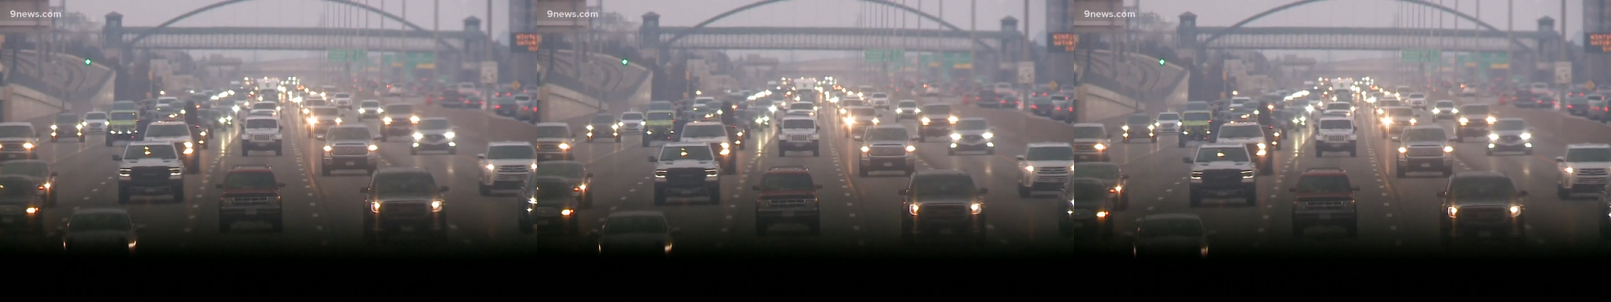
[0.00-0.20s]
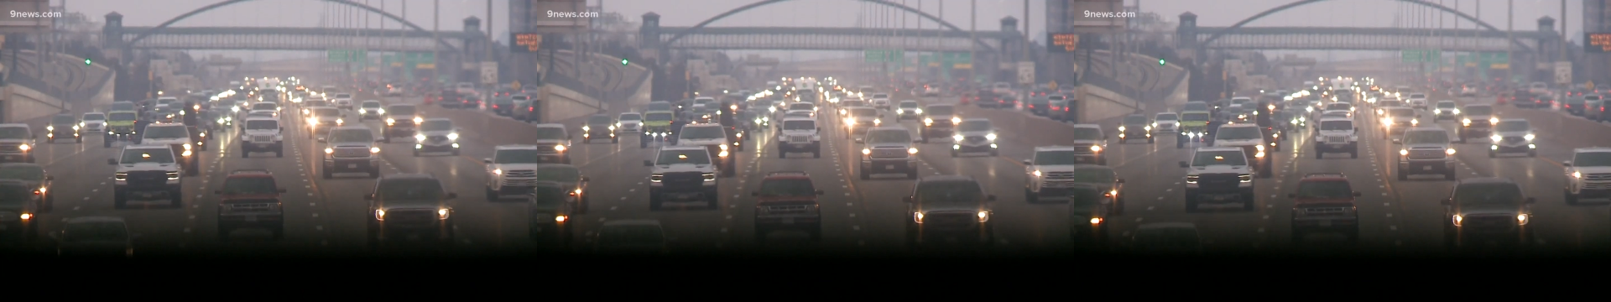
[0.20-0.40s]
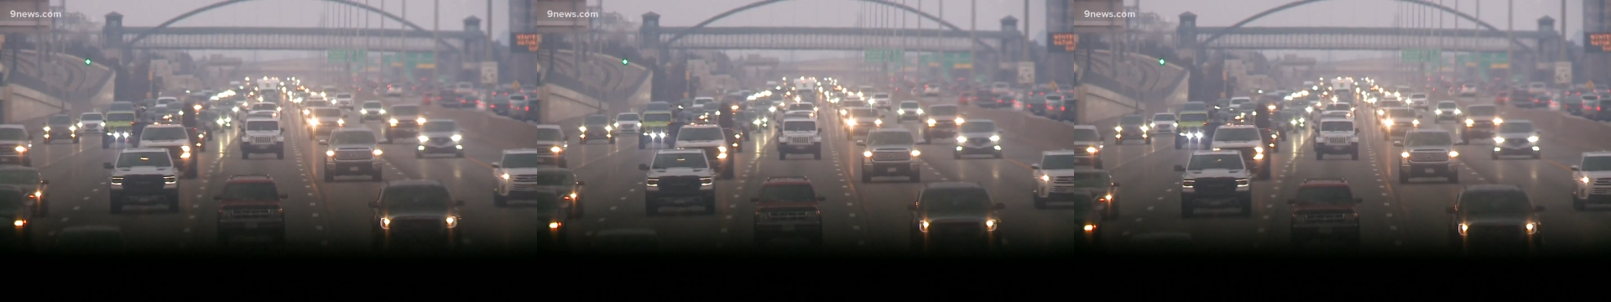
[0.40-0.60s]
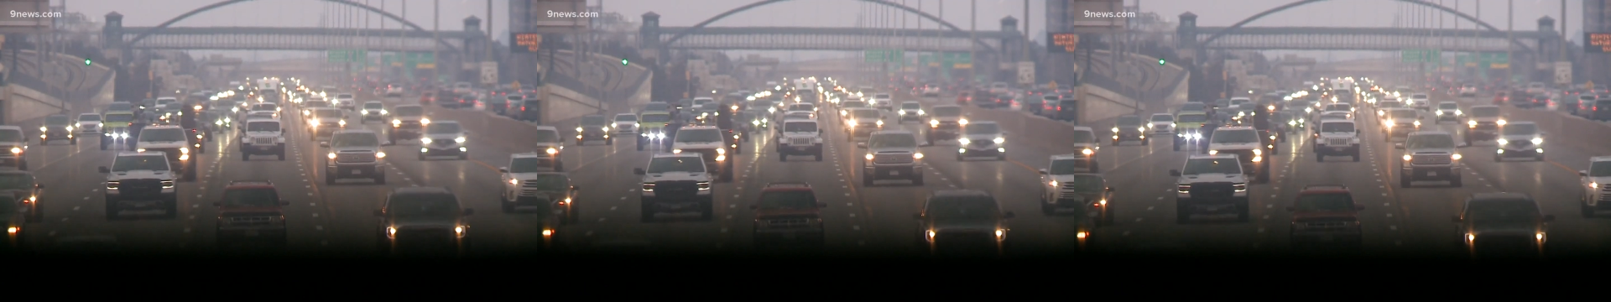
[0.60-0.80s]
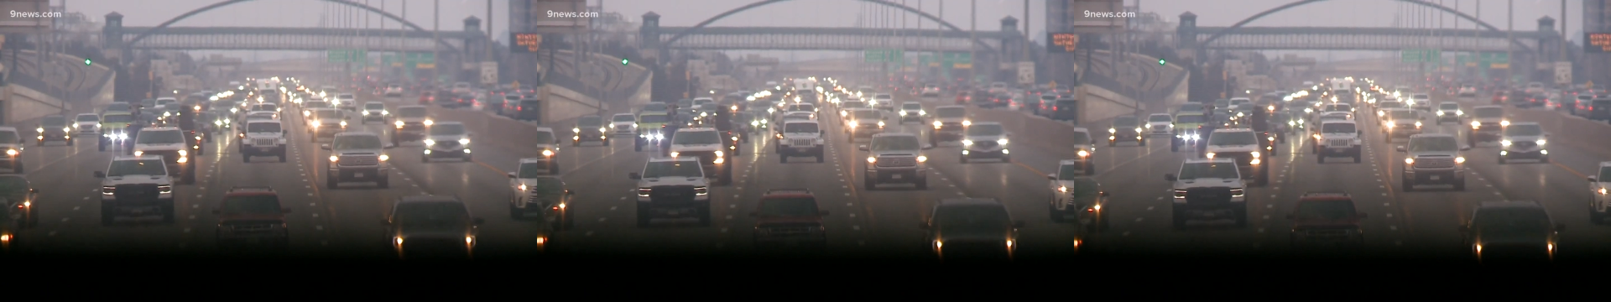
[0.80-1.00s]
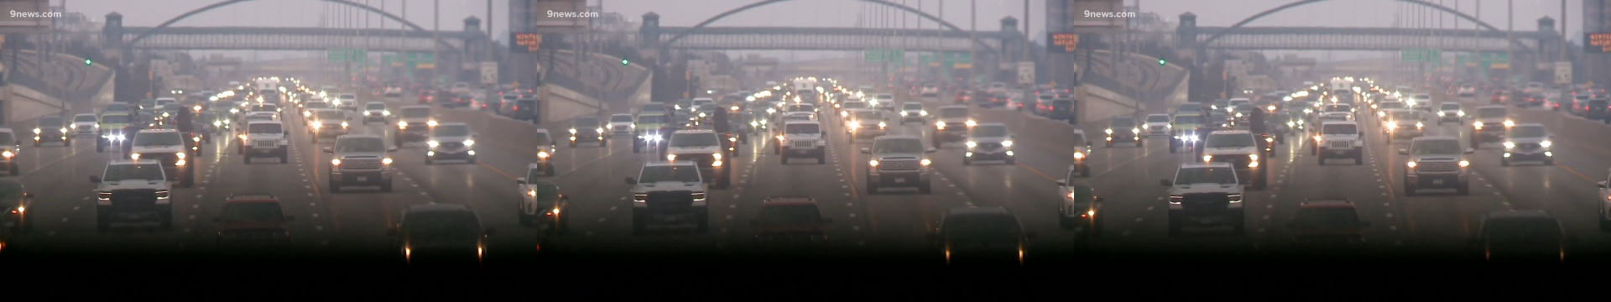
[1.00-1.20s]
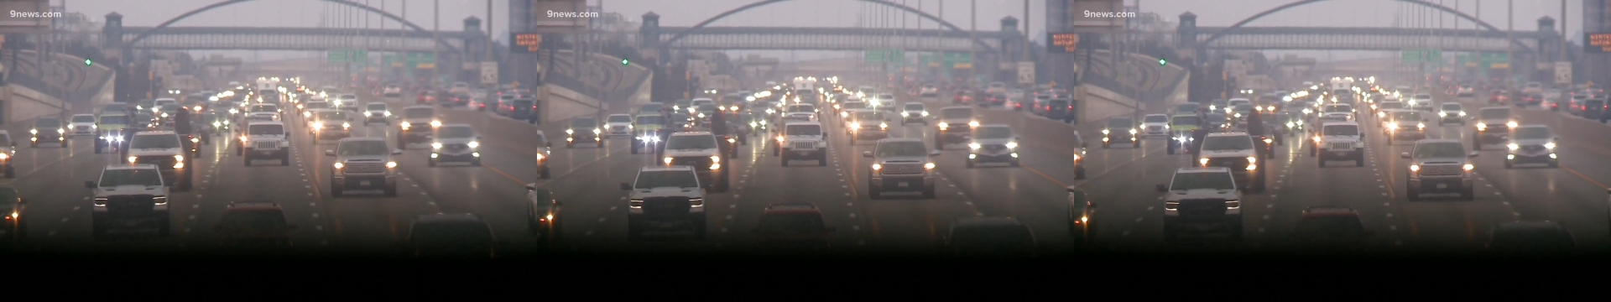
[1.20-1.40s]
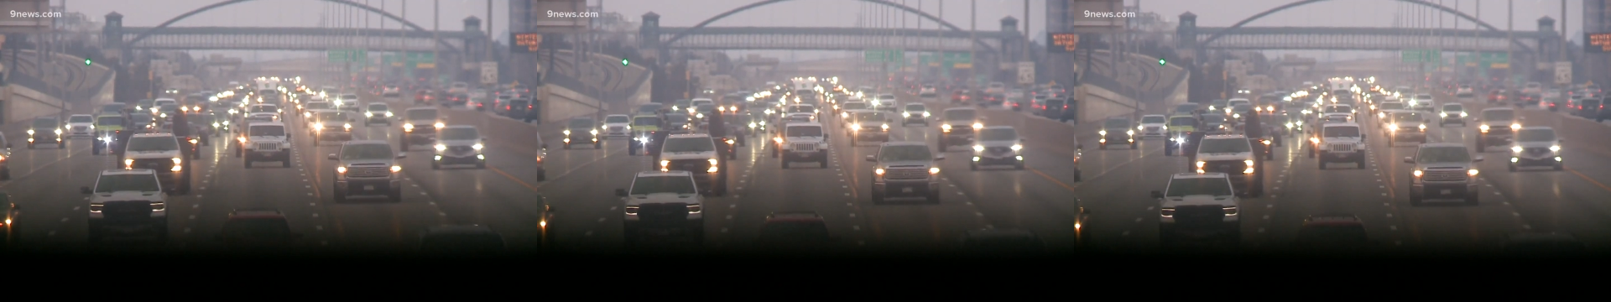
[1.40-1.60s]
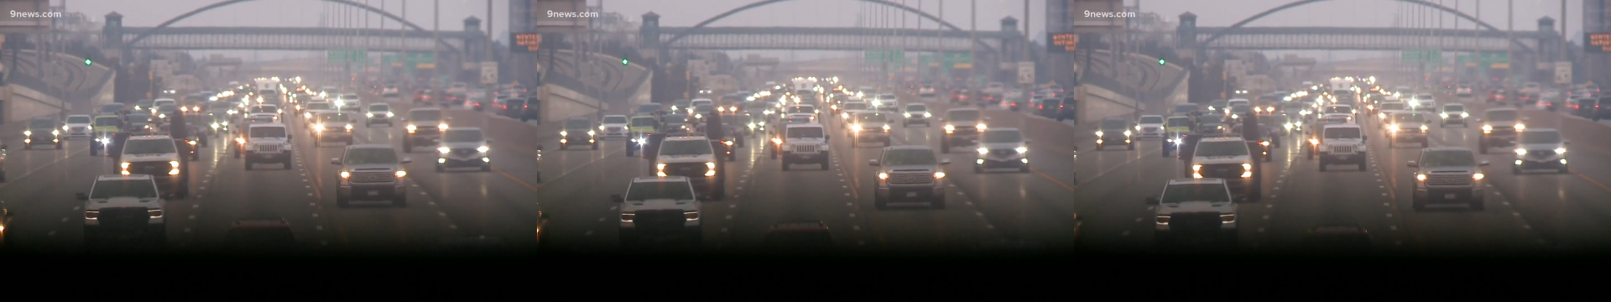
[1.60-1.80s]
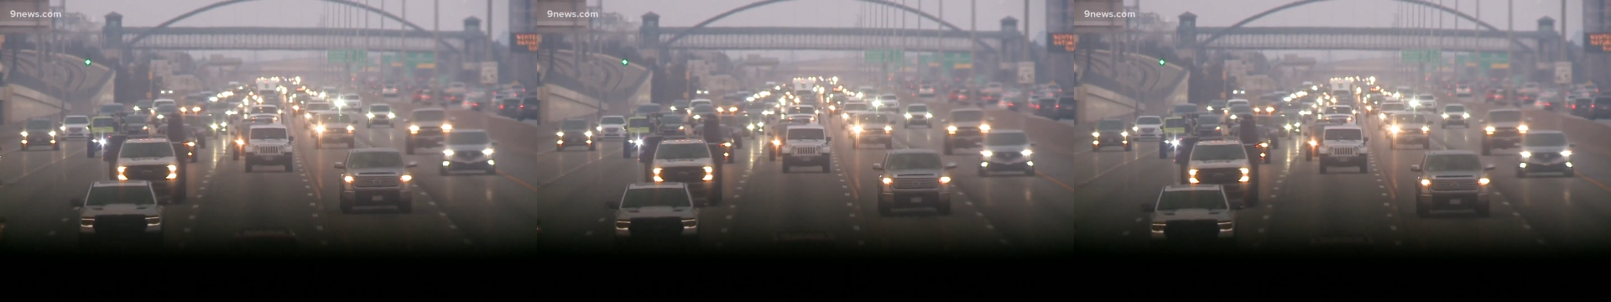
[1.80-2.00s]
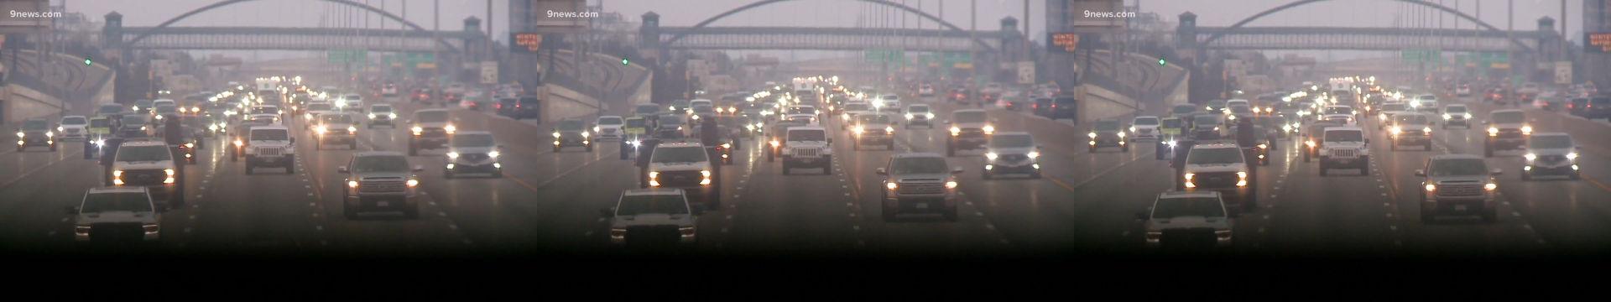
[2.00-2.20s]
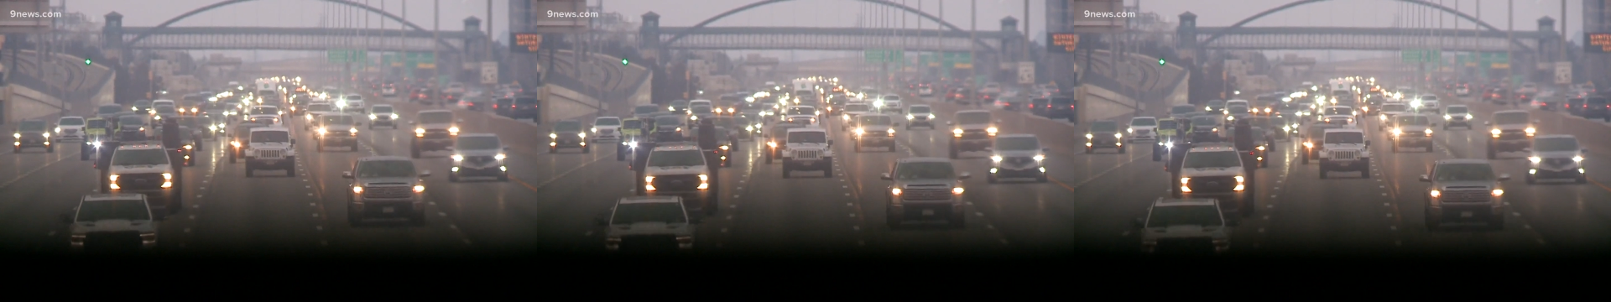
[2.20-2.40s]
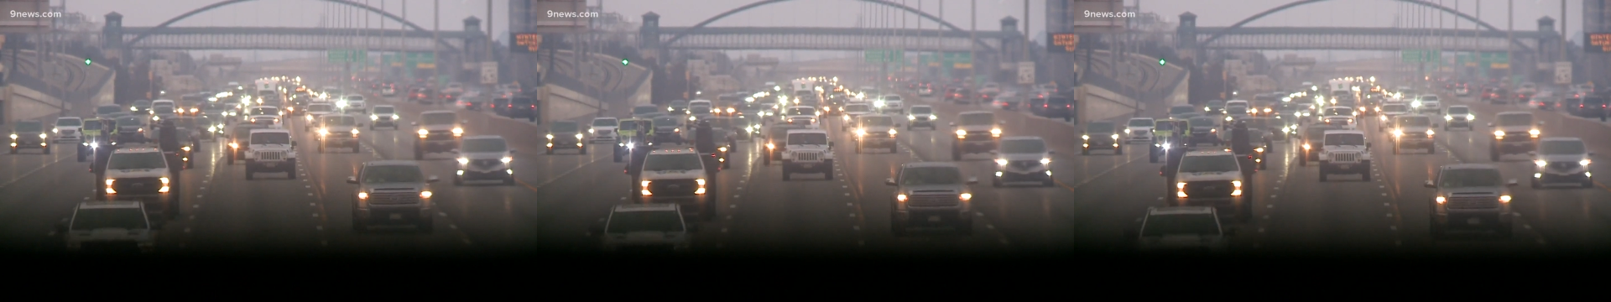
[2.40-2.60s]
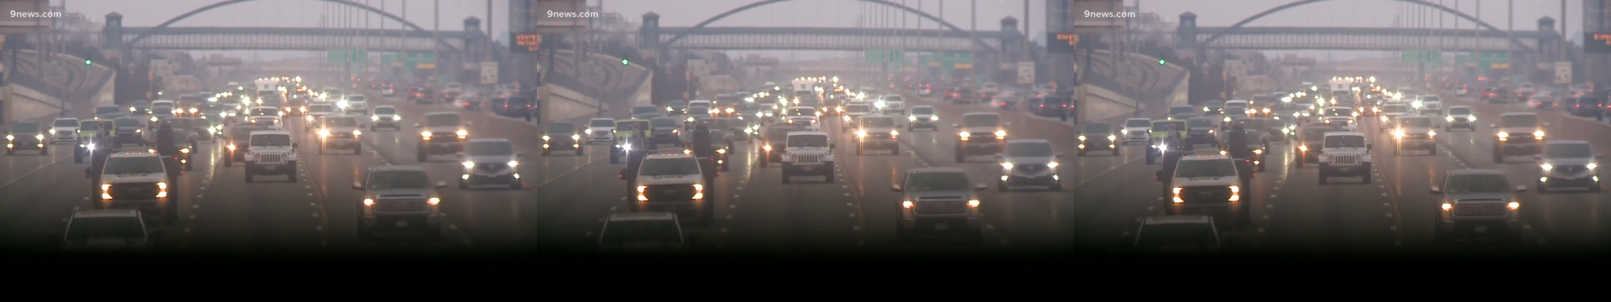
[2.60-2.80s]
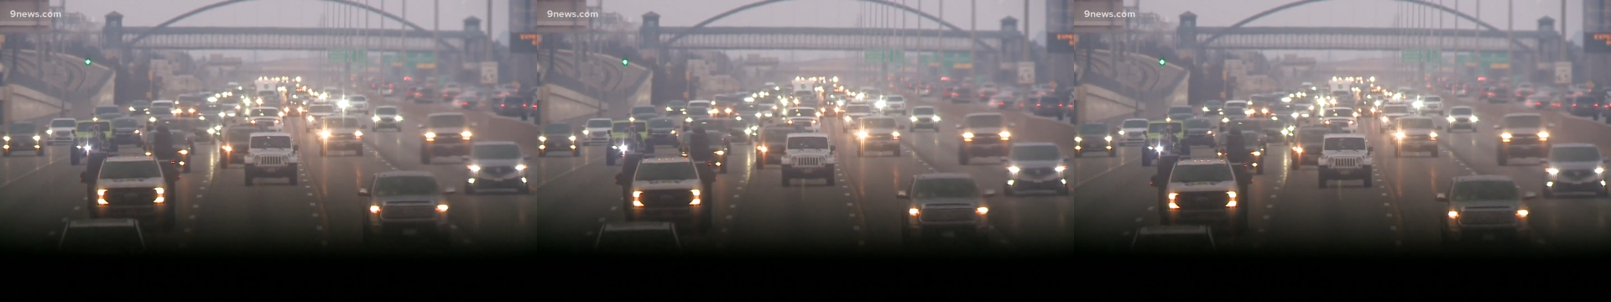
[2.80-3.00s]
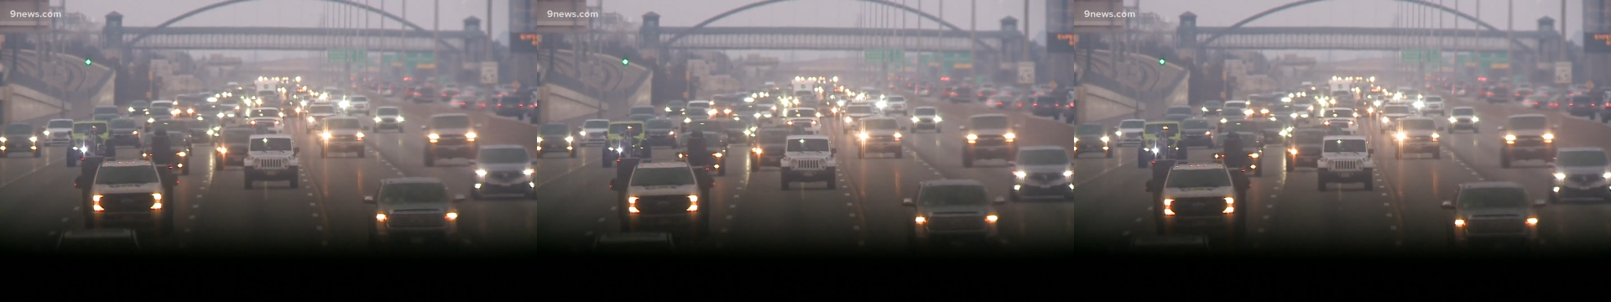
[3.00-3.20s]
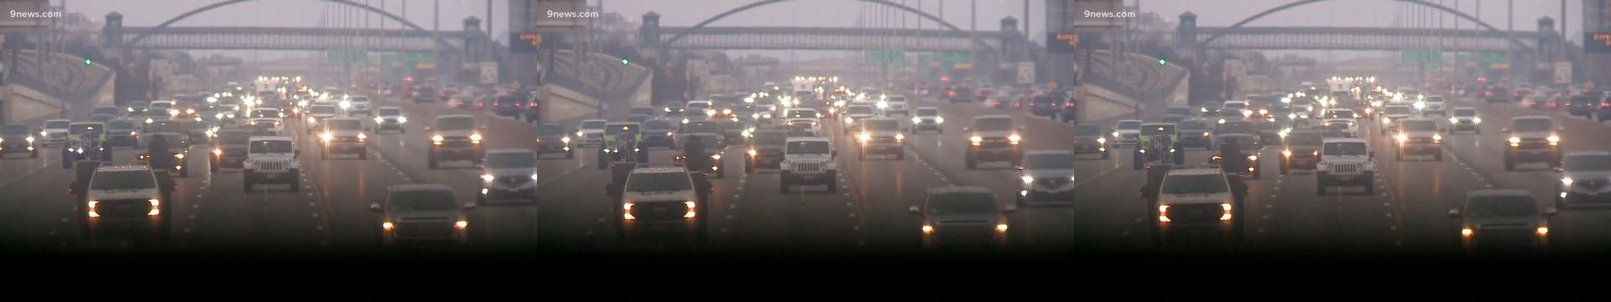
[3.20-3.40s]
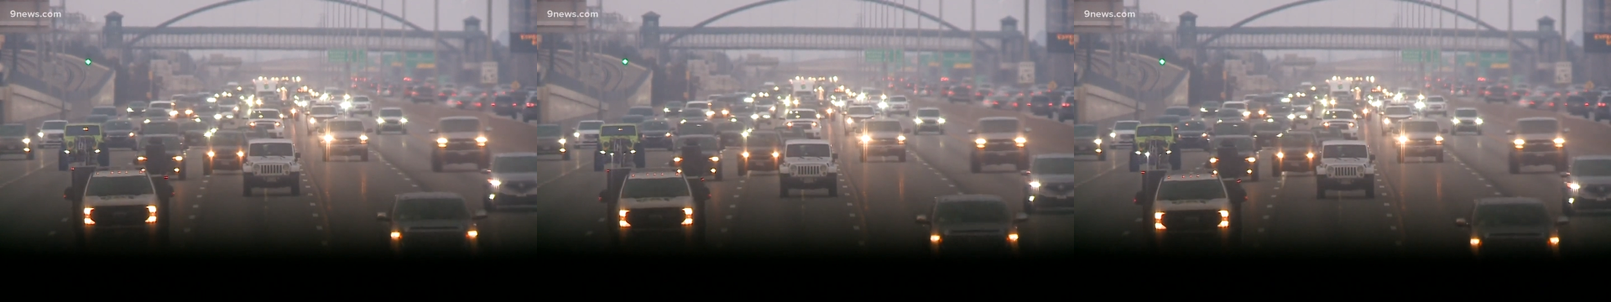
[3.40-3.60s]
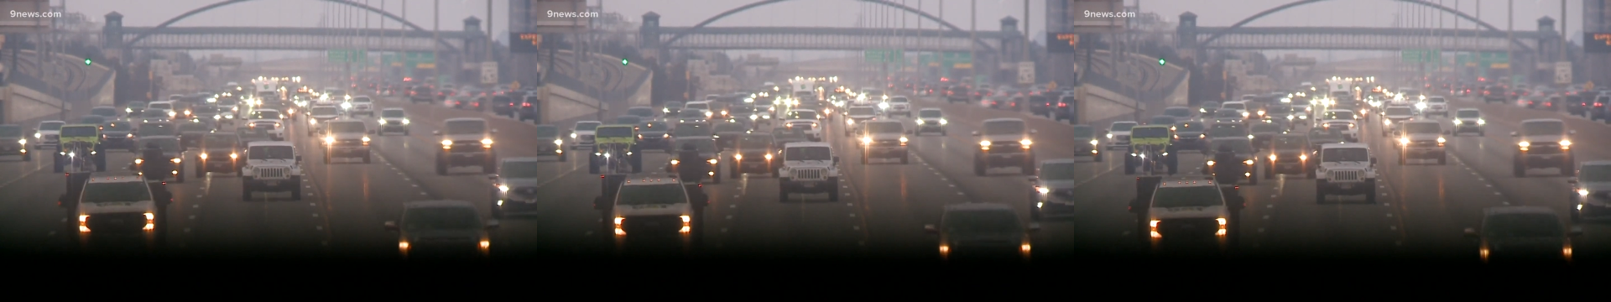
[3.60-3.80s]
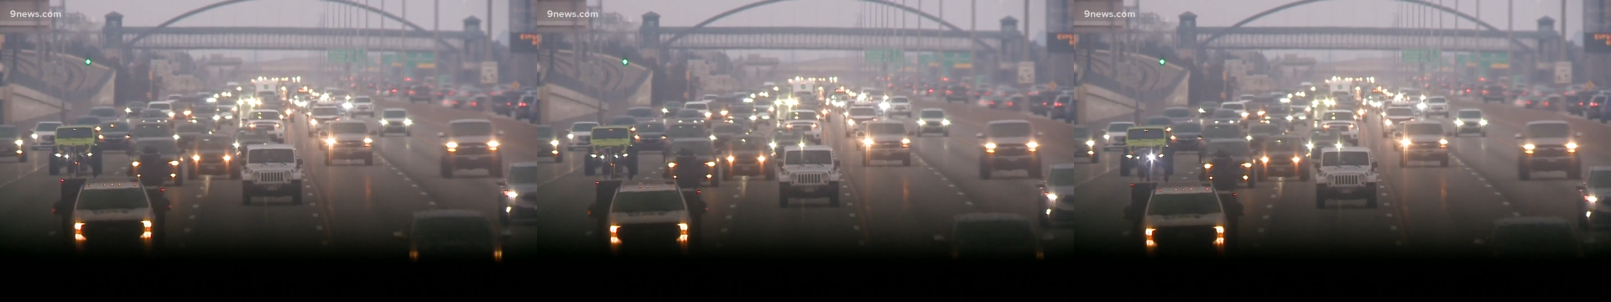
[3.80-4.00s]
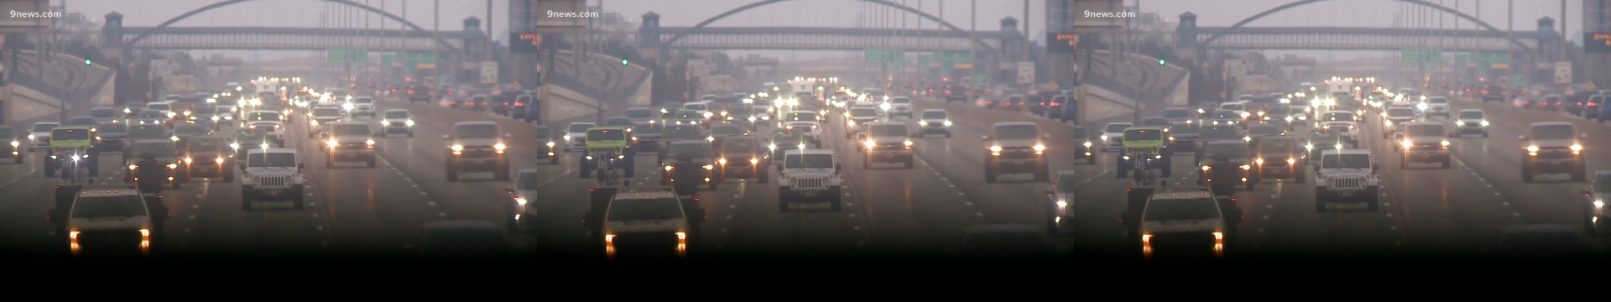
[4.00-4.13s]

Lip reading: [unreadable: no face in view]